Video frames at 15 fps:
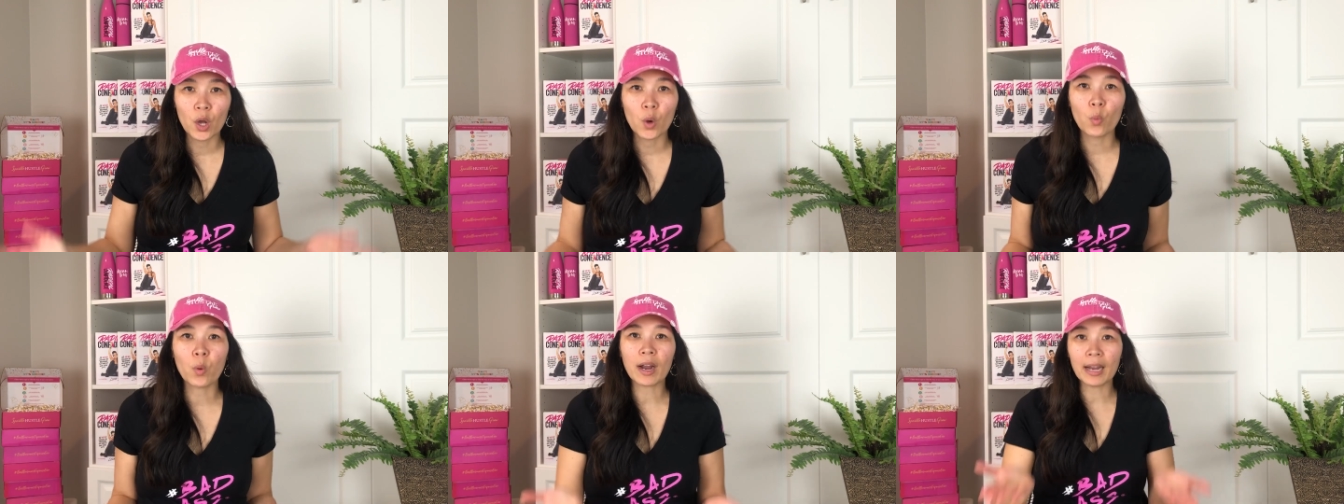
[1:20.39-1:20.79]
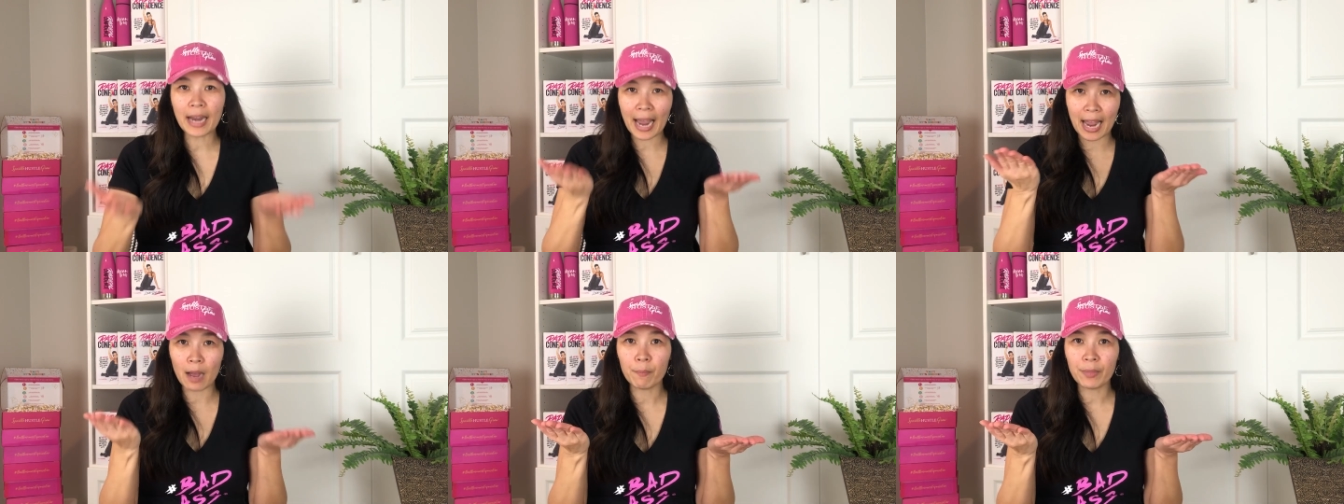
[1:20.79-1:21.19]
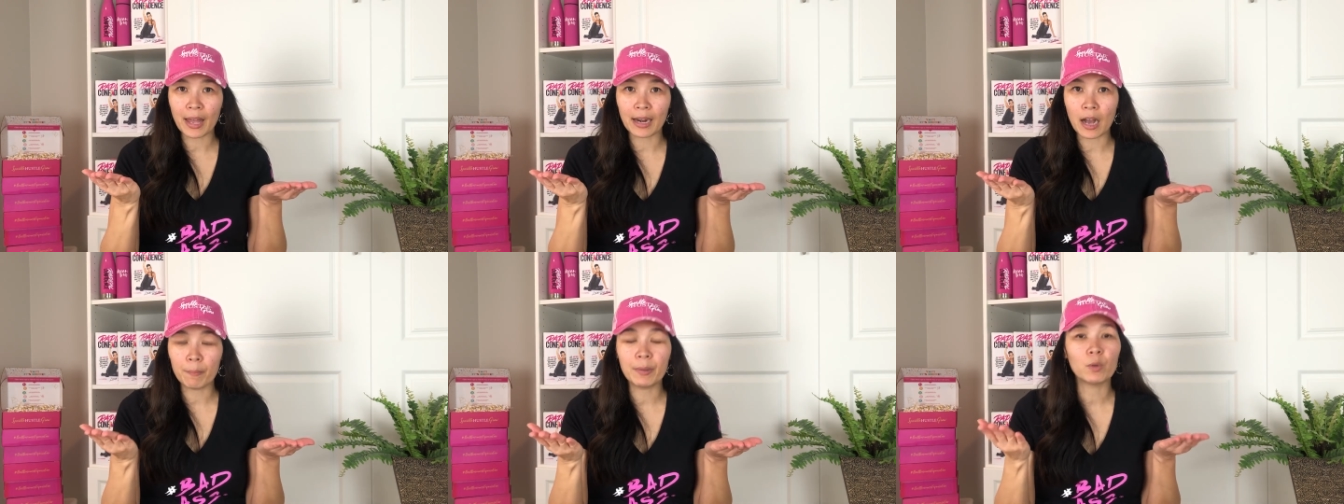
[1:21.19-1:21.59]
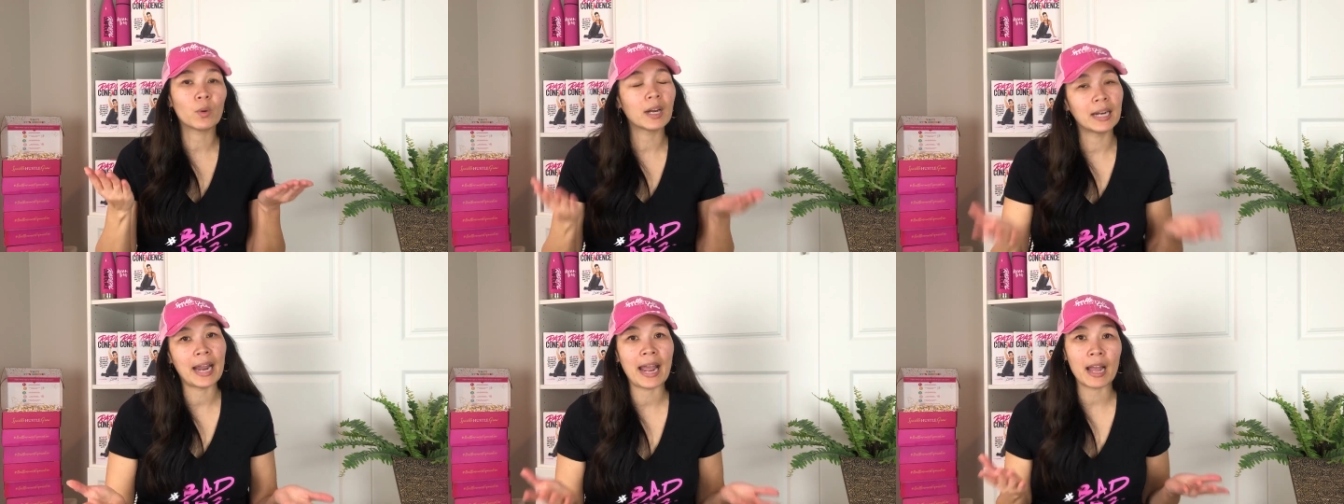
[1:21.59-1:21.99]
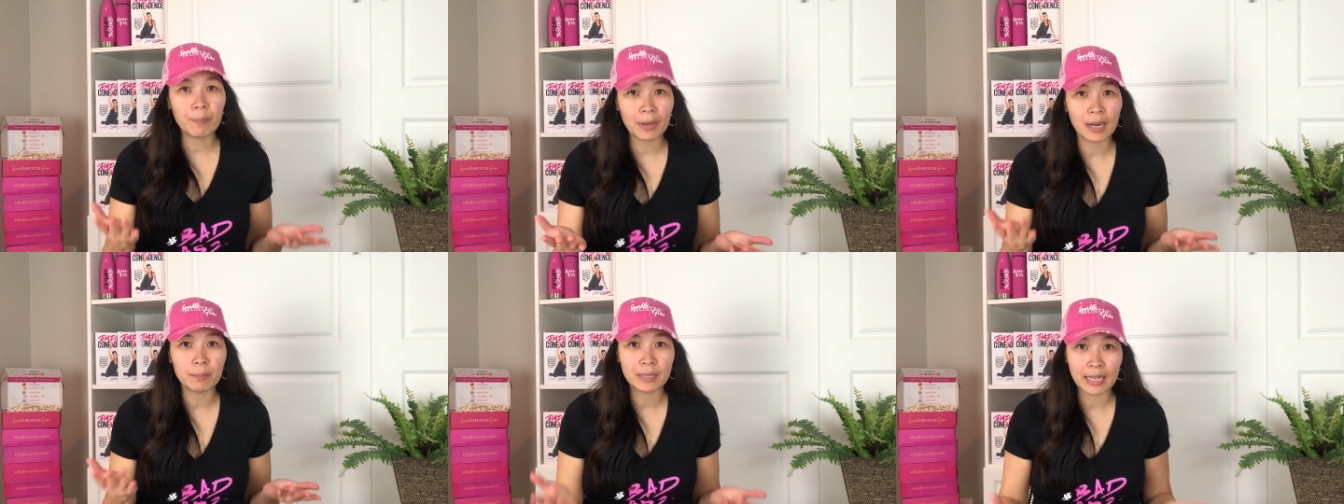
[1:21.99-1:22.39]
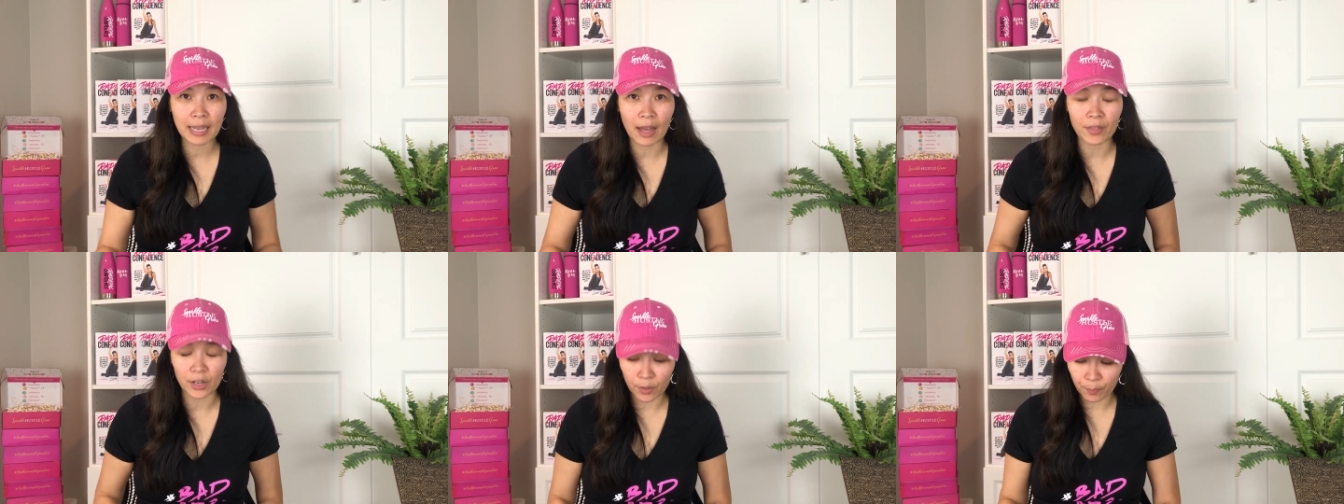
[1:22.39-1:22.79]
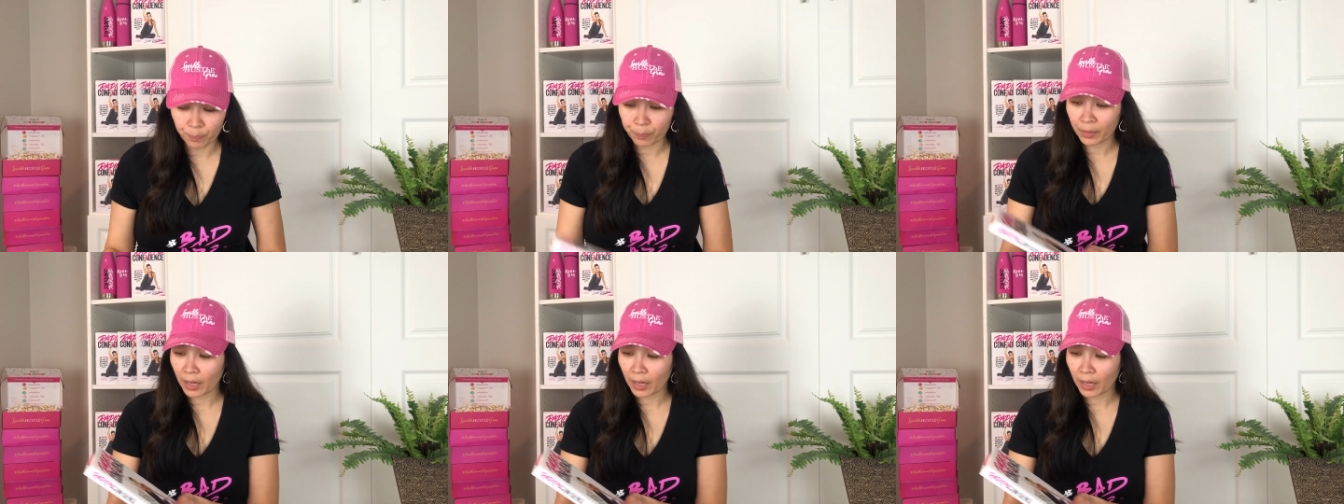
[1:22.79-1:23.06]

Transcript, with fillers: We're gonna amp that up and we're gonna amp it up together.